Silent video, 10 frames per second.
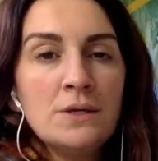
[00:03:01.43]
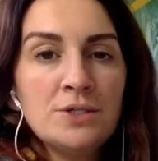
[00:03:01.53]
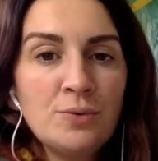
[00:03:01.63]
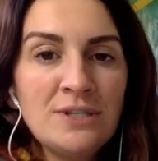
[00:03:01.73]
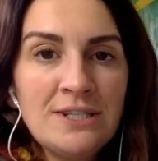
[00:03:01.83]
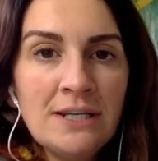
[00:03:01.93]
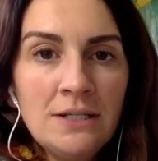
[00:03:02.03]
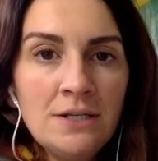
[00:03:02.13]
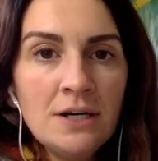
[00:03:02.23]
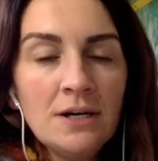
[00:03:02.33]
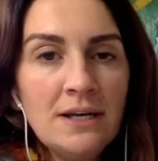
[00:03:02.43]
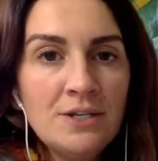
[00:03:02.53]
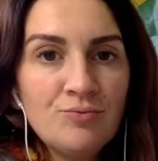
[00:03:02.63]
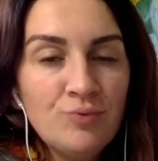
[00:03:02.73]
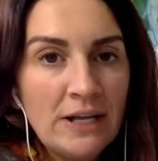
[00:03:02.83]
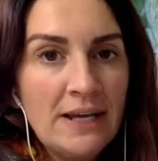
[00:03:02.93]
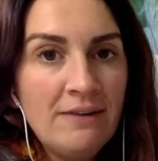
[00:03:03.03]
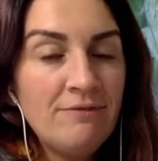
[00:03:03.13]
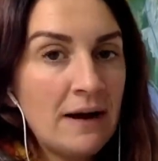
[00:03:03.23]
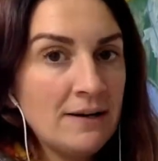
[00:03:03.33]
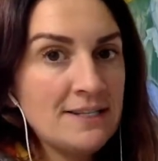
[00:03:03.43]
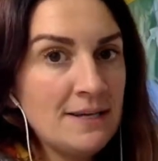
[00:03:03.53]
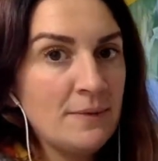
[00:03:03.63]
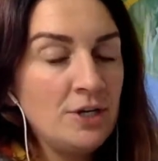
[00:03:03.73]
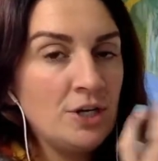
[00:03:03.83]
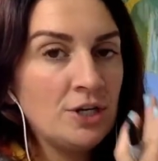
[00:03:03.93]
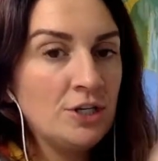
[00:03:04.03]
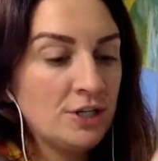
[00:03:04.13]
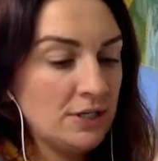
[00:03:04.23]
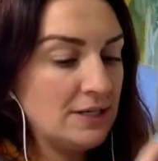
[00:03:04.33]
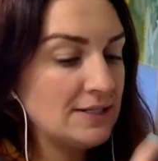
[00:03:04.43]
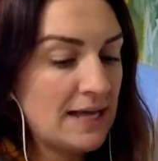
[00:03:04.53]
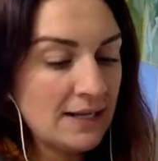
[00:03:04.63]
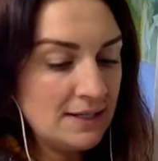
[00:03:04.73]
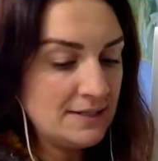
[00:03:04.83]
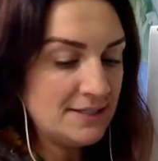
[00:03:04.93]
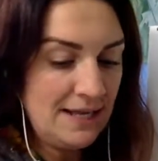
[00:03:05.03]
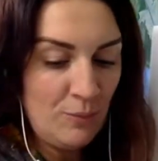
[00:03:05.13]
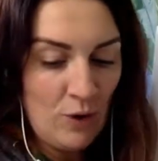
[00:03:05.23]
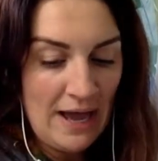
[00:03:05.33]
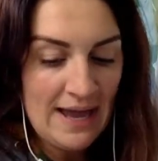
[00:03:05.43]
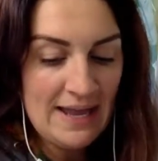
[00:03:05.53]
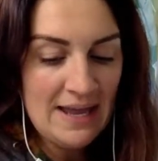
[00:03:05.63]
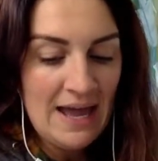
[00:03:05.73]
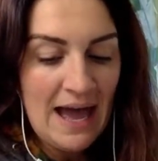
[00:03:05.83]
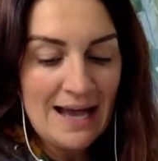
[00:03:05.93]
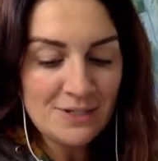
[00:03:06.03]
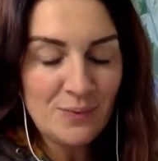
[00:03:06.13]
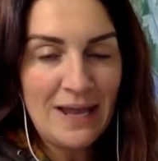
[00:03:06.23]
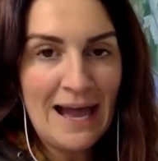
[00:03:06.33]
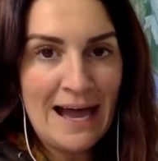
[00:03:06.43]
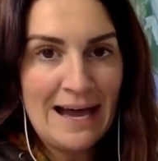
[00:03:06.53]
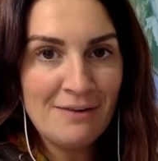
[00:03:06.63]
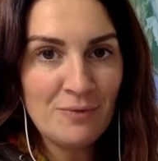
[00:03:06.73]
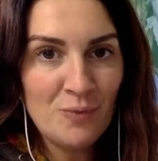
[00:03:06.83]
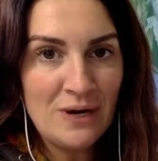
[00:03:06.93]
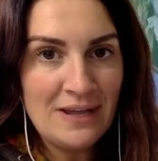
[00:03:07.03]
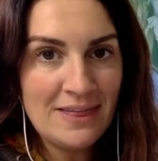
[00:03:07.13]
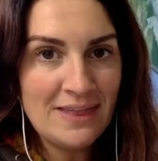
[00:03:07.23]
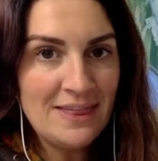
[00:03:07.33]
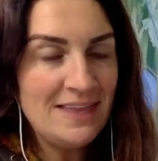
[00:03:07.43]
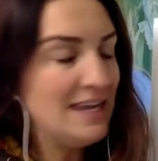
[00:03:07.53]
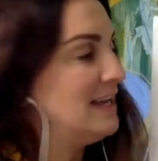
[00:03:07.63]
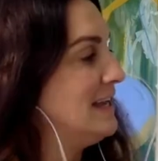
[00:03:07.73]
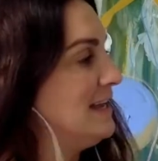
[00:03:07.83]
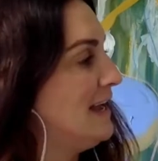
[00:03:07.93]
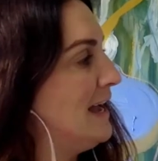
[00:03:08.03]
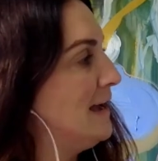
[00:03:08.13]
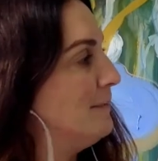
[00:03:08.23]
So a cylinder is really very similar. You can look at it exactly the same way as we have with the